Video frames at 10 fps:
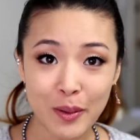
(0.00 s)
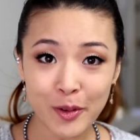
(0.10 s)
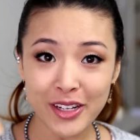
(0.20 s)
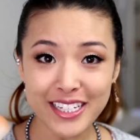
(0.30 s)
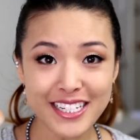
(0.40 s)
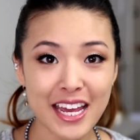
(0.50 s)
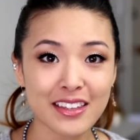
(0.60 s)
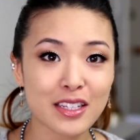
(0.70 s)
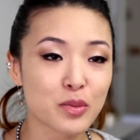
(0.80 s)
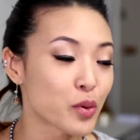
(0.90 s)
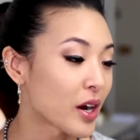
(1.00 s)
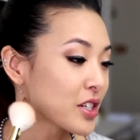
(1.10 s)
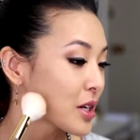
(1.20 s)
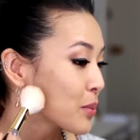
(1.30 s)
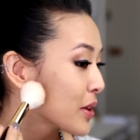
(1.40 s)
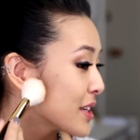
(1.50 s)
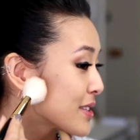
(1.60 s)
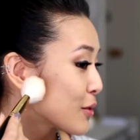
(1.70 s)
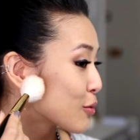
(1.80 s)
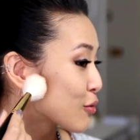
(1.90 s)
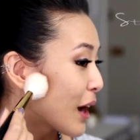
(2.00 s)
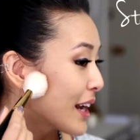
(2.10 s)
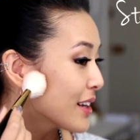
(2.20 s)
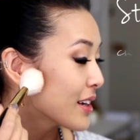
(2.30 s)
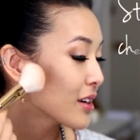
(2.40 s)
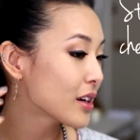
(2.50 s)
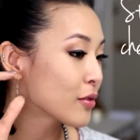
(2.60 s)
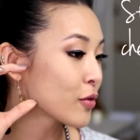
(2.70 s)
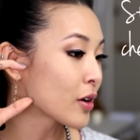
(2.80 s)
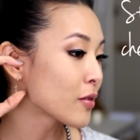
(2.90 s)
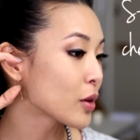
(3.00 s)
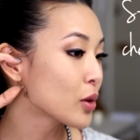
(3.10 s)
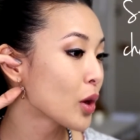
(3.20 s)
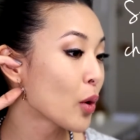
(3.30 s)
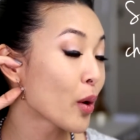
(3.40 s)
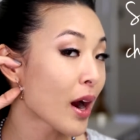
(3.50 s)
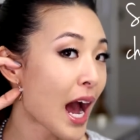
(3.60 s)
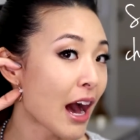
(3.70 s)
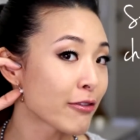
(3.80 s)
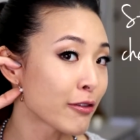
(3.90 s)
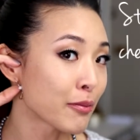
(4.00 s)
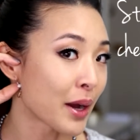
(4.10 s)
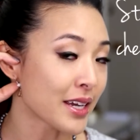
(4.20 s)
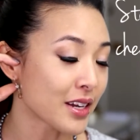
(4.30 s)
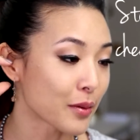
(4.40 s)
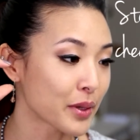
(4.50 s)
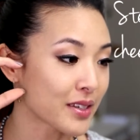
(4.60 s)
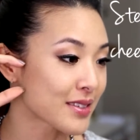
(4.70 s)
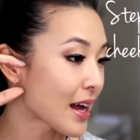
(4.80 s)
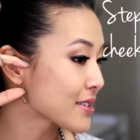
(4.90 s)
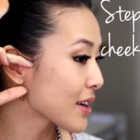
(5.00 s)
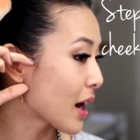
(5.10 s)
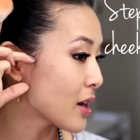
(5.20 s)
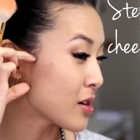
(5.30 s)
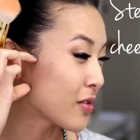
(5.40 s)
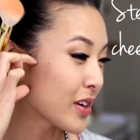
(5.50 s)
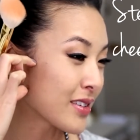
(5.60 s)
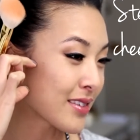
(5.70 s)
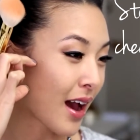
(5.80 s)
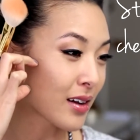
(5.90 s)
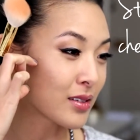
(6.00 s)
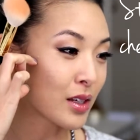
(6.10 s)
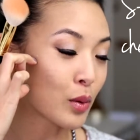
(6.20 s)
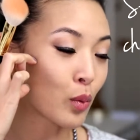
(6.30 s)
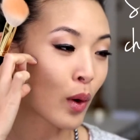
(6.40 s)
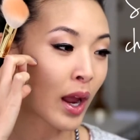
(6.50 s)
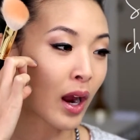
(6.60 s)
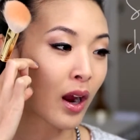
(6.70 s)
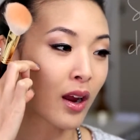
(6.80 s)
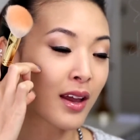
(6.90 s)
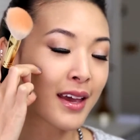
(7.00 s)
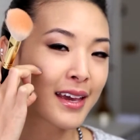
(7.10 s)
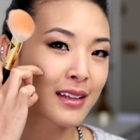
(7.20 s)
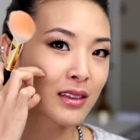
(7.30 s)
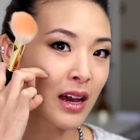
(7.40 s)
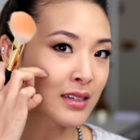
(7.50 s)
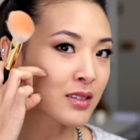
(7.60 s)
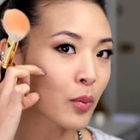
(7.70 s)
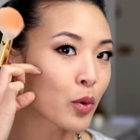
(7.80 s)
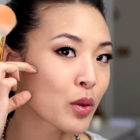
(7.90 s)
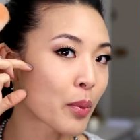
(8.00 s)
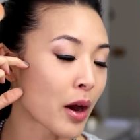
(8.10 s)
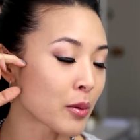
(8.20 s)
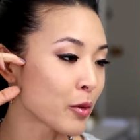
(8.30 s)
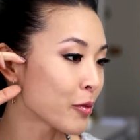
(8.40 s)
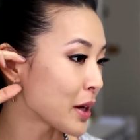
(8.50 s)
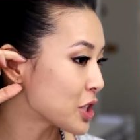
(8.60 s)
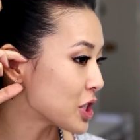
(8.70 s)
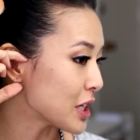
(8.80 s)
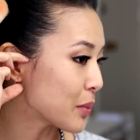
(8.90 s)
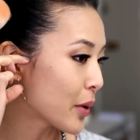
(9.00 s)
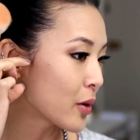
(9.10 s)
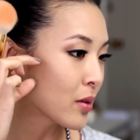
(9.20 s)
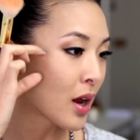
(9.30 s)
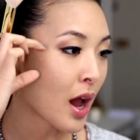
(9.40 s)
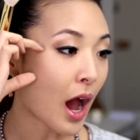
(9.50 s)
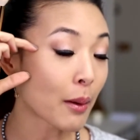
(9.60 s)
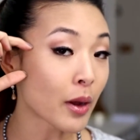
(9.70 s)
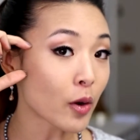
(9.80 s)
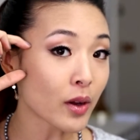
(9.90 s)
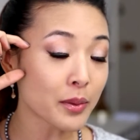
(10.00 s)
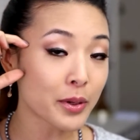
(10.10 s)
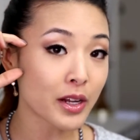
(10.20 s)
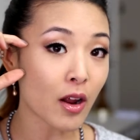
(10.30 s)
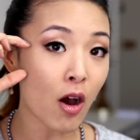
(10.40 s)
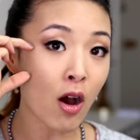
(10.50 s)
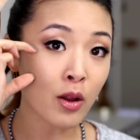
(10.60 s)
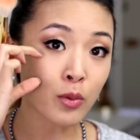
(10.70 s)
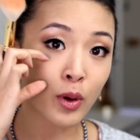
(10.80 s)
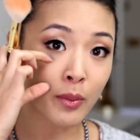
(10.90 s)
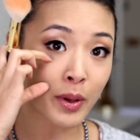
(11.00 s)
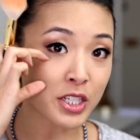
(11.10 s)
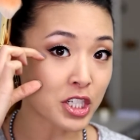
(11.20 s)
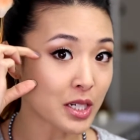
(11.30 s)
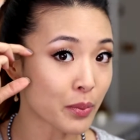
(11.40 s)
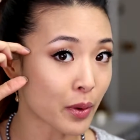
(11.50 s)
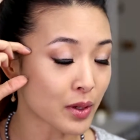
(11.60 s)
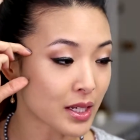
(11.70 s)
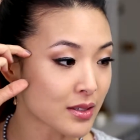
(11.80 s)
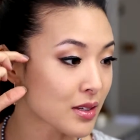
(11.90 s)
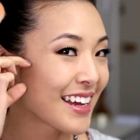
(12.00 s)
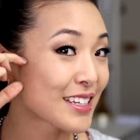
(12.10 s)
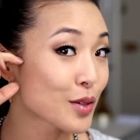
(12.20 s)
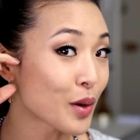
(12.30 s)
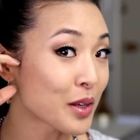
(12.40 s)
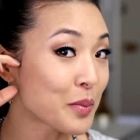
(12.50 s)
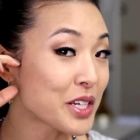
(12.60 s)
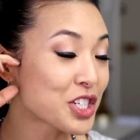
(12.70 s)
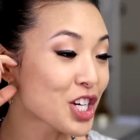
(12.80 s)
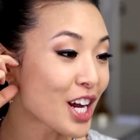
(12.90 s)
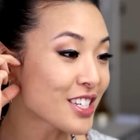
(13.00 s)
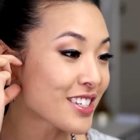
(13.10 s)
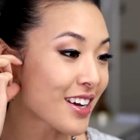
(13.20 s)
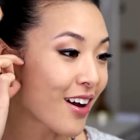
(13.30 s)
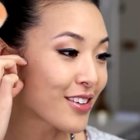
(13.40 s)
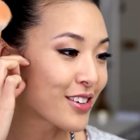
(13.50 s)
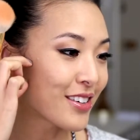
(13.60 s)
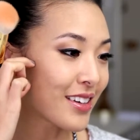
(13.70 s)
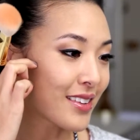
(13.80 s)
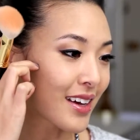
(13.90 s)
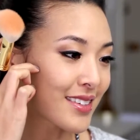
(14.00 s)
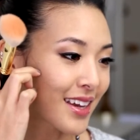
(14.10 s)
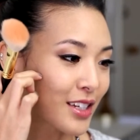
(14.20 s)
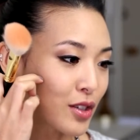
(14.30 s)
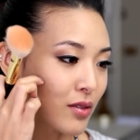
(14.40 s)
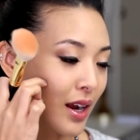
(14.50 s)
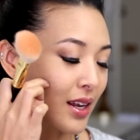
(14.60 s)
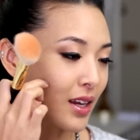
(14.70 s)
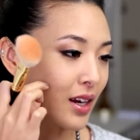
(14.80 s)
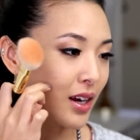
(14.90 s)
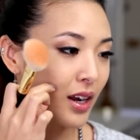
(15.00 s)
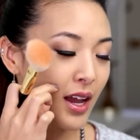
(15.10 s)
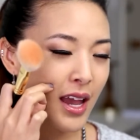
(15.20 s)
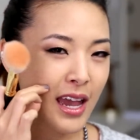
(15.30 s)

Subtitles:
So I'm going to take this brush and place it right here in front of the lower half of my ear, because that's kind of exactly where it lines up with the bottom of my cheekbone. I'm not going to put it on where my cheekbone is. It's going to be just underneath that section right here.